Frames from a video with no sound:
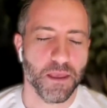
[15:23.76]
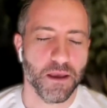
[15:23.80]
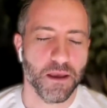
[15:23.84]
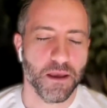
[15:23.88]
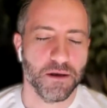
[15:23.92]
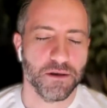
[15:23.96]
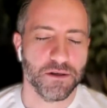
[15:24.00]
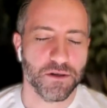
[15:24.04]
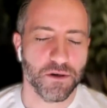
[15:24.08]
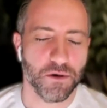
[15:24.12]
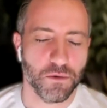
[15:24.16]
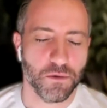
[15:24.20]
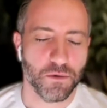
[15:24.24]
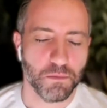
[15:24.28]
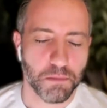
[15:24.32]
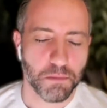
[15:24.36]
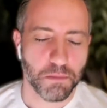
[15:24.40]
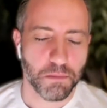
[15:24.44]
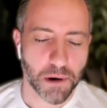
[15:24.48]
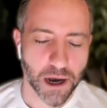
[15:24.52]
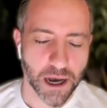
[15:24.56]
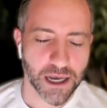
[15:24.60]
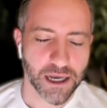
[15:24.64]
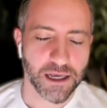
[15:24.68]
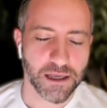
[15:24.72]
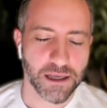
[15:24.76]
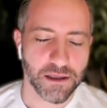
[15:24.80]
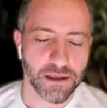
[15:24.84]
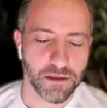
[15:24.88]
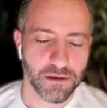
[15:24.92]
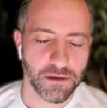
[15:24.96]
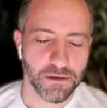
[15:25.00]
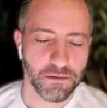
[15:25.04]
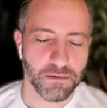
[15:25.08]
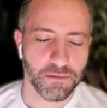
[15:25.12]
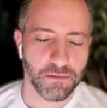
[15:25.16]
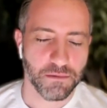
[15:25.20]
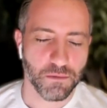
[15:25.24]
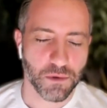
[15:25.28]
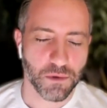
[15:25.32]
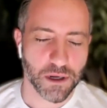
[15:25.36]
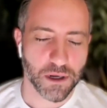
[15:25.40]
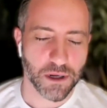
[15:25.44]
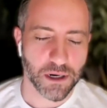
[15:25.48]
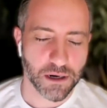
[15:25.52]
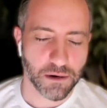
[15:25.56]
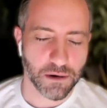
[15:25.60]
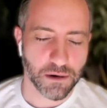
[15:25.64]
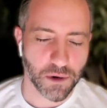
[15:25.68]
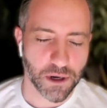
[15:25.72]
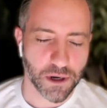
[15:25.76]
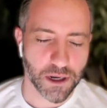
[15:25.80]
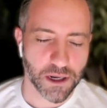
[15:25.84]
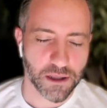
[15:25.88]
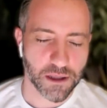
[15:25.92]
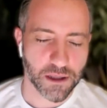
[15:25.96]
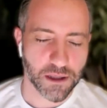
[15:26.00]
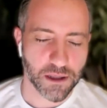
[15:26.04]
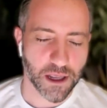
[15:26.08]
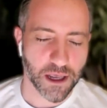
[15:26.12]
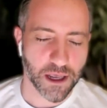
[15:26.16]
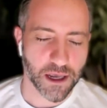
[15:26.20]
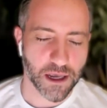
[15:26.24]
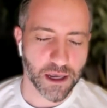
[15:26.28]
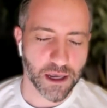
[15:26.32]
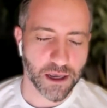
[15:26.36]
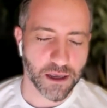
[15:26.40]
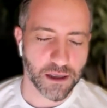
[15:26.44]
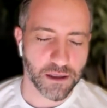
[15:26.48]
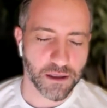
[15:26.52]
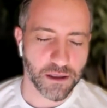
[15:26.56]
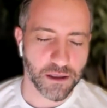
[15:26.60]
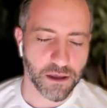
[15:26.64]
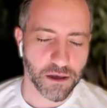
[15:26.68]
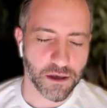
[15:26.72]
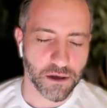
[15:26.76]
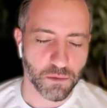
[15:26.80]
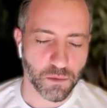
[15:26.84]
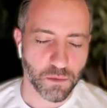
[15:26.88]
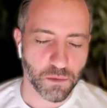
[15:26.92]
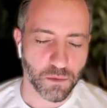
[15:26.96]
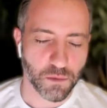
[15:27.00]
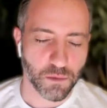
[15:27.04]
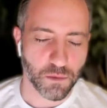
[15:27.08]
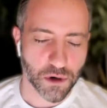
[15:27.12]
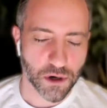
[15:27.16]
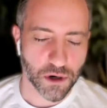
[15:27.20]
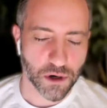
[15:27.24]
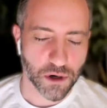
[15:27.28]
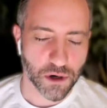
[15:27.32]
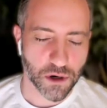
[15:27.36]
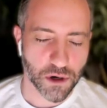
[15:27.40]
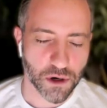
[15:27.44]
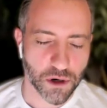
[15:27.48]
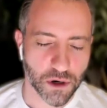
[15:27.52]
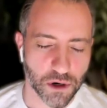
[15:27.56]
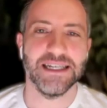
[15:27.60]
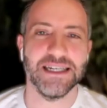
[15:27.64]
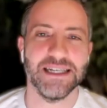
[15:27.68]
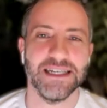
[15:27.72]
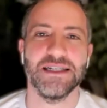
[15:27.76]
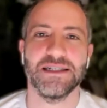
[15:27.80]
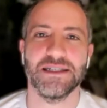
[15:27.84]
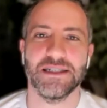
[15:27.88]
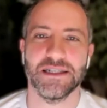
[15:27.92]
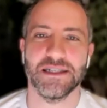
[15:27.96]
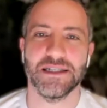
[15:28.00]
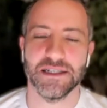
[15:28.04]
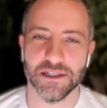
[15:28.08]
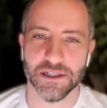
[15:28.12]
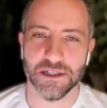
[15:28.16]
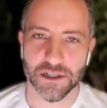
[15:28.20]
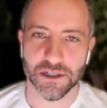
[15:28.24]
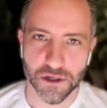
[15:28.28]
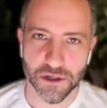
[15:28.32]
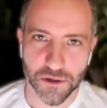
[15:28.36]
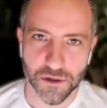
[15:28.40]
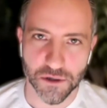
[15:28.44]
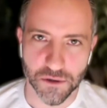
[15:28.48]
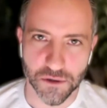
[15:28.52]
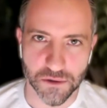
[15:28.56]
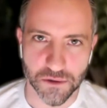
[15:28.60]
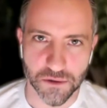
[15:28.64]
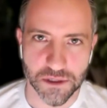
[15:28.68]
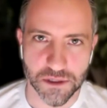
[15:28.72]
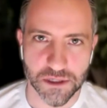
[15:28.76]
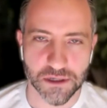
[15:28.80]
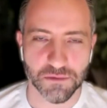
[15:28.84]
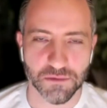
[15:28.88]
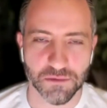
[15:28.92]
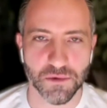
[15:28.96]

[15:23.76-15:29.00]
so by when when the the word disease is used,